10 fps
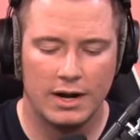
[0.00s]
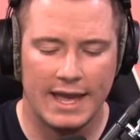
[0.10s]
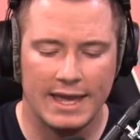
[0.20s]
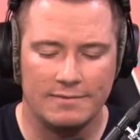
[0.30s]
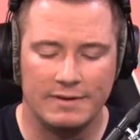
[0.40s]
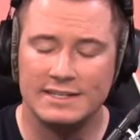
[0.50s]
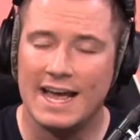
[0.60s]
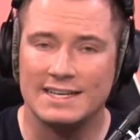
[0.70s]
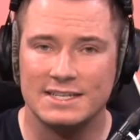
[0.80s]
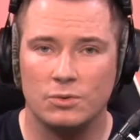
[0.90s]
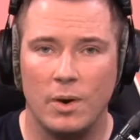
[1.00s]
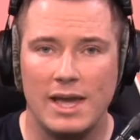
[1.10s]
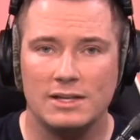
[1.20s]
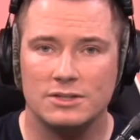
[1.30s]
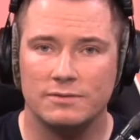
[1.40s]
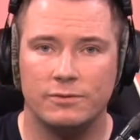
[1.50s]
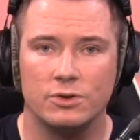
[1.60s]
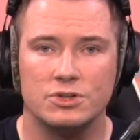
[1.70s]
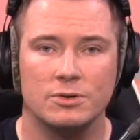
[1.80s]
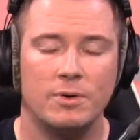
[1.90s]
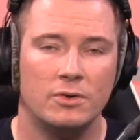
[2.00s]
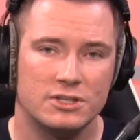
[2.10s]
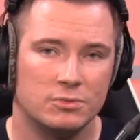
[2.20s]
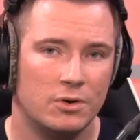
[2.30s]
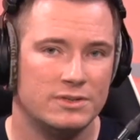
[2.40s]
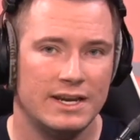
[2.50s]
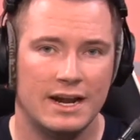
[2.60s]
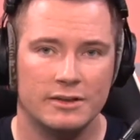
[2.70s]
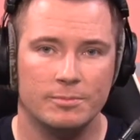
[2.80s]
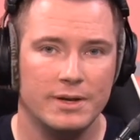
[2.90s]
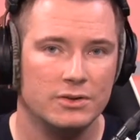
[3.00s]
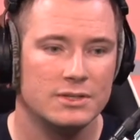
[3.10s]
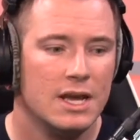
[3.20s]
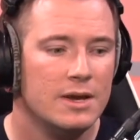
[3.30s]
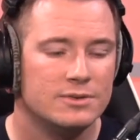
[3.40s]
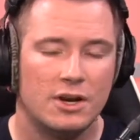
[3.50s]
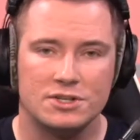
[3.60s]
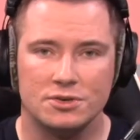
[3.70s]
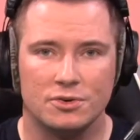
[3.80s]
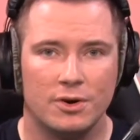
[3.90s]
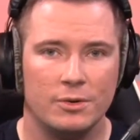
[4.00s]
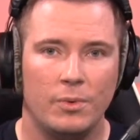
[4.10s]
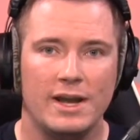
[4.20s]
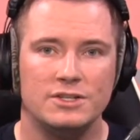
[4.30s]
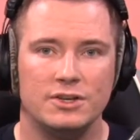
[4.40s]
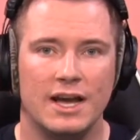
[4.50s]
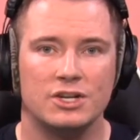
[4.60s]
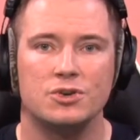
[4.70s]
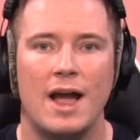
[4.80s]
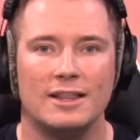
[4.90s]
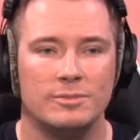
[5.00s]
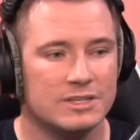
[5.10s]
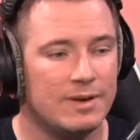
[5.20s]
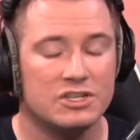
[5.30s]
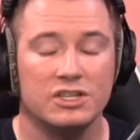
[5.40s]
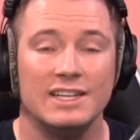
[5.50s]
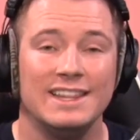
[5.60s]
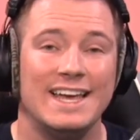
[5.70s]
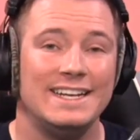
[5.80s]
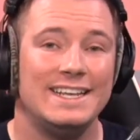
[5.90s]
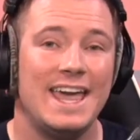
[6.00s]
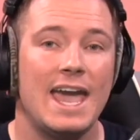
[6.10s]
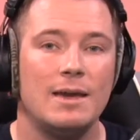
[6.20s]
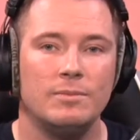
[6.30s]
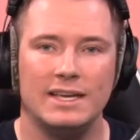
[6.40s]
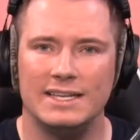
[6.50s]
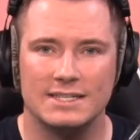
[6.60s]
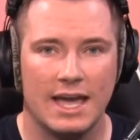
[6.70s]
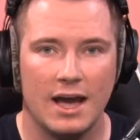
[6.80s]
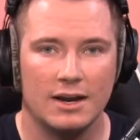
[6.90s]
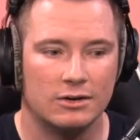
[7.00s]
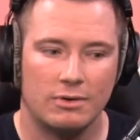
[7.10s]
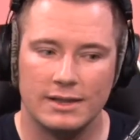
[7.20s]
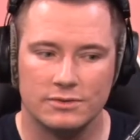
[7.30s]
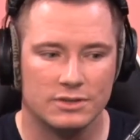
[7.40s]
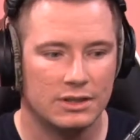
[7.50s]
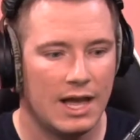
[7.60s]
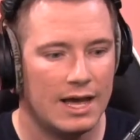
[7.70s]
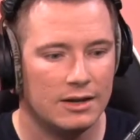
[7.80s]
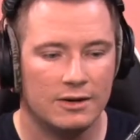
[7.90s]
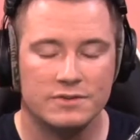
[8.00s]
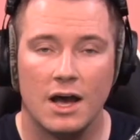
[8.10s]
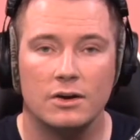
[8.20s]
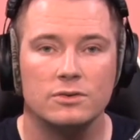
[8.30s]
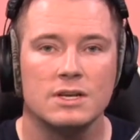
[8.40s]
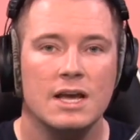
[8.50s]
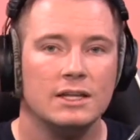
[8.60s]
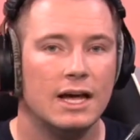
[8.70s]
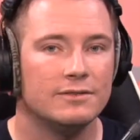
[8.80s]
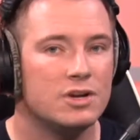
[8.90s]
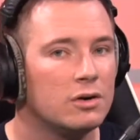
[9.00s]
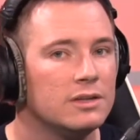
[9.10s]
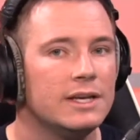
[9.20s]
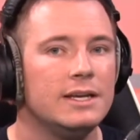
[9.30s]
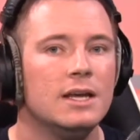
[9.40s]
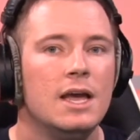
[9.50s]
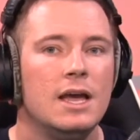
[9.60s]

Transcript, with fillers: a fantastic way to force your opponents to rotate out of their builds. It was also a great way to kind of track them, especially late game. It gets chaotic, right? There's a lot of tunnels, a lot of turtling.